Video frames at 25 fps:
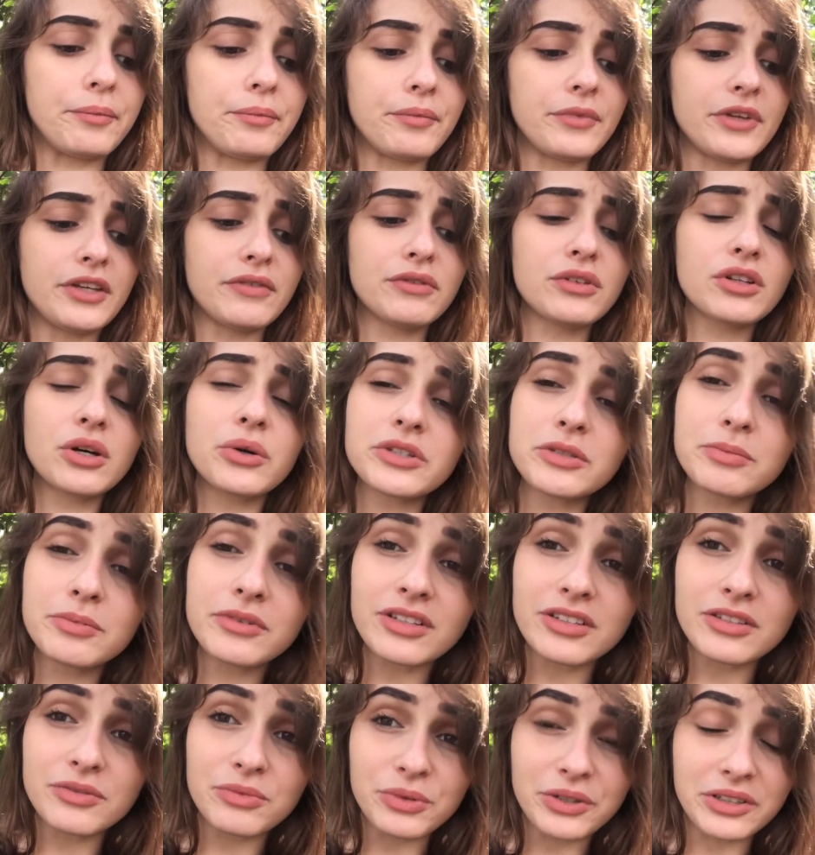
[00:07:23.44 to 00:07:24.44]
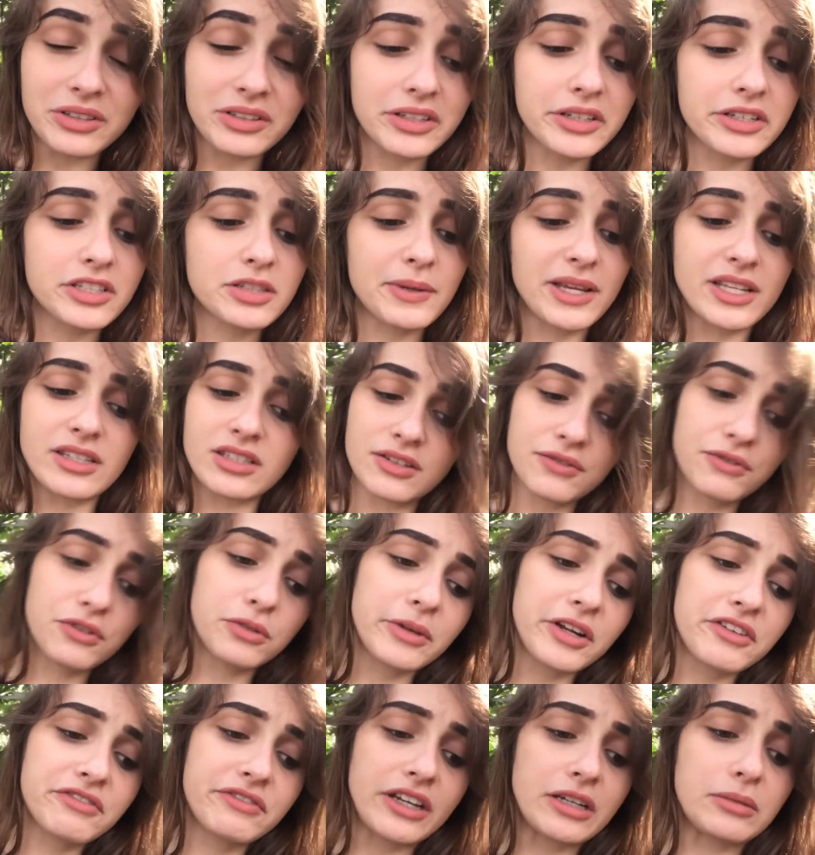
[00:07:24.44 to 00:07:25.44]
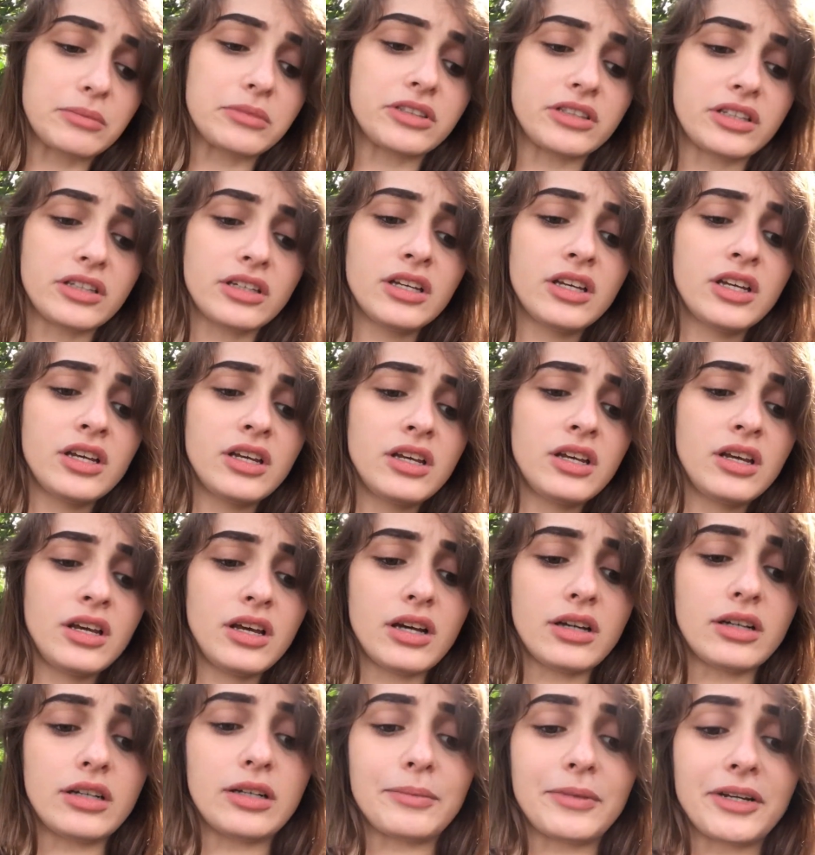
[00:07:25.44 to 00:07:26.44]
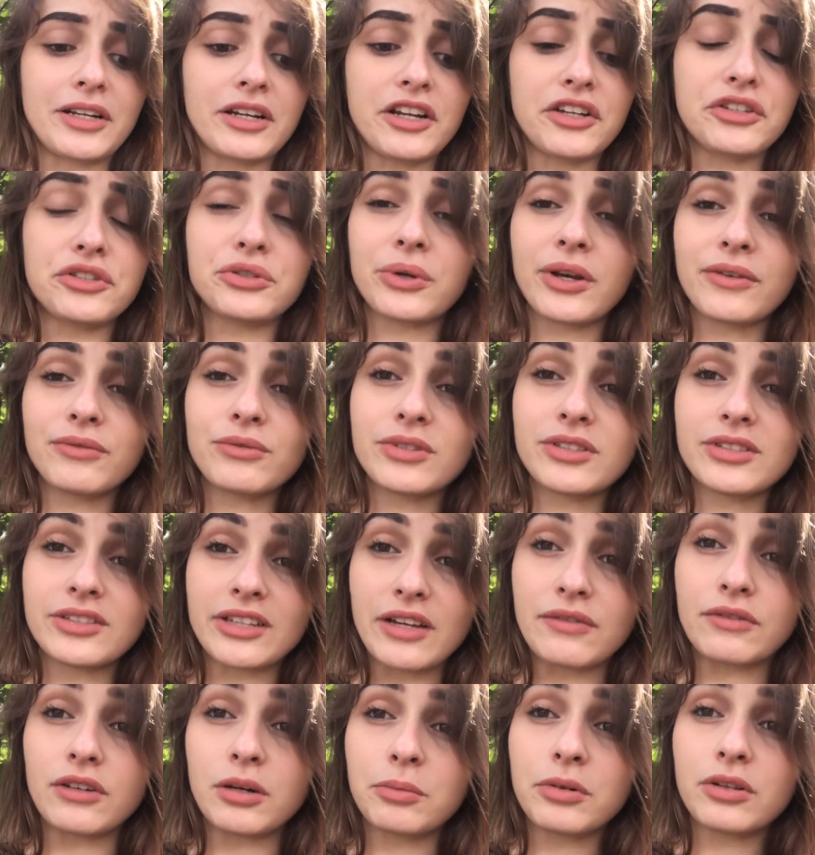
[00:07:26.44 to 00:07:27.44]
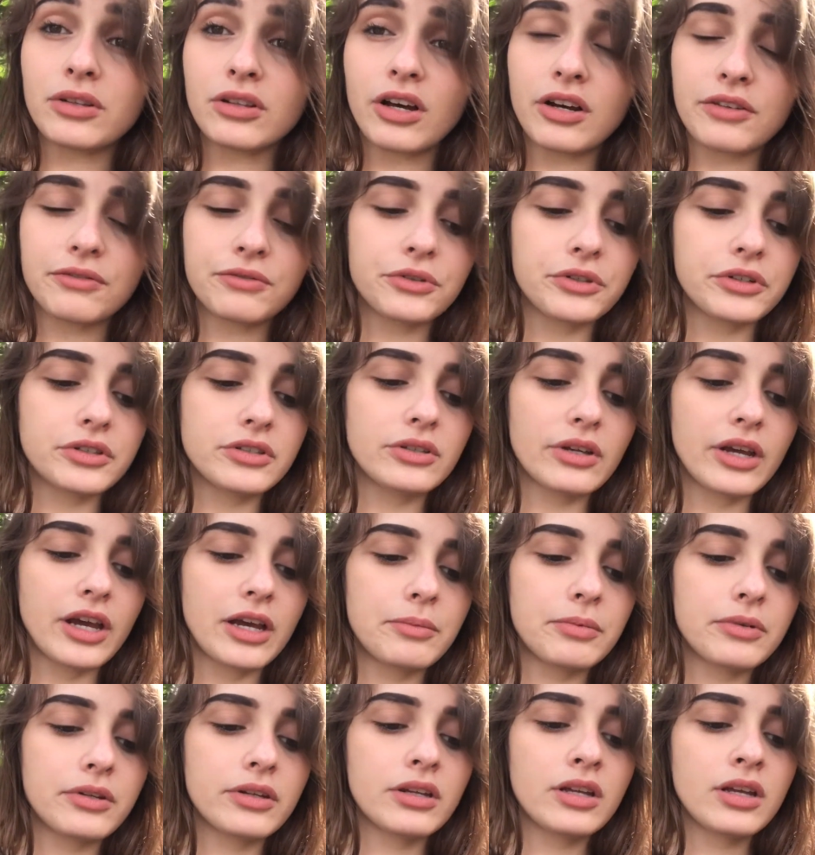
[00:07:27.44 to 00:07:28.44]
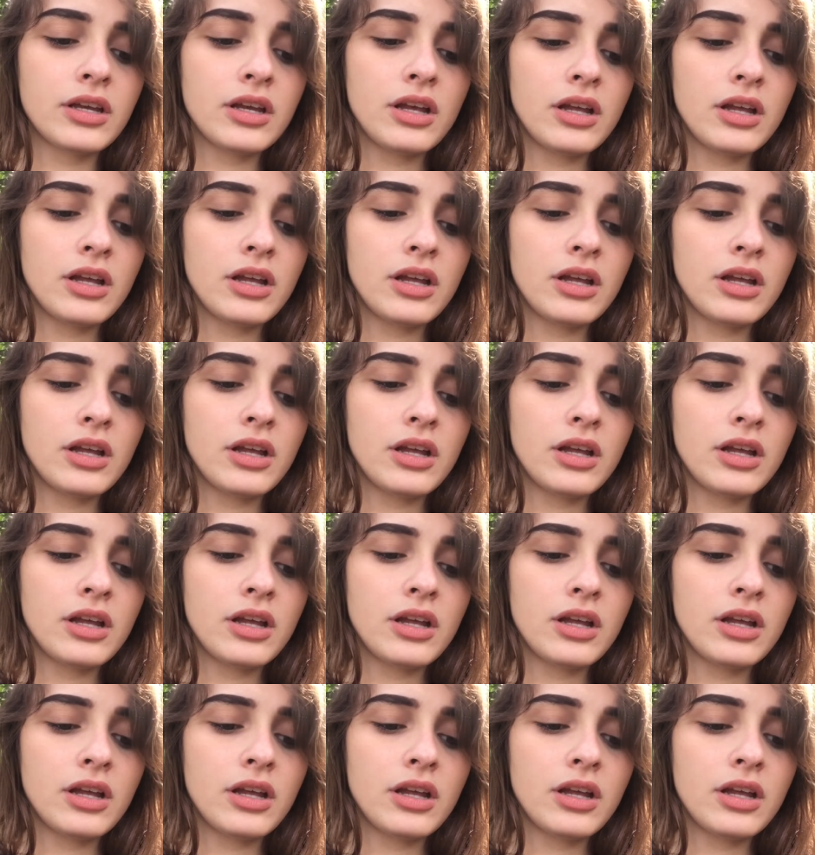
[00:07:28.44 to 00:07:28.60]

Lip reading: even though it's really expensive for my family, and I do have to save up a lot for it to happen.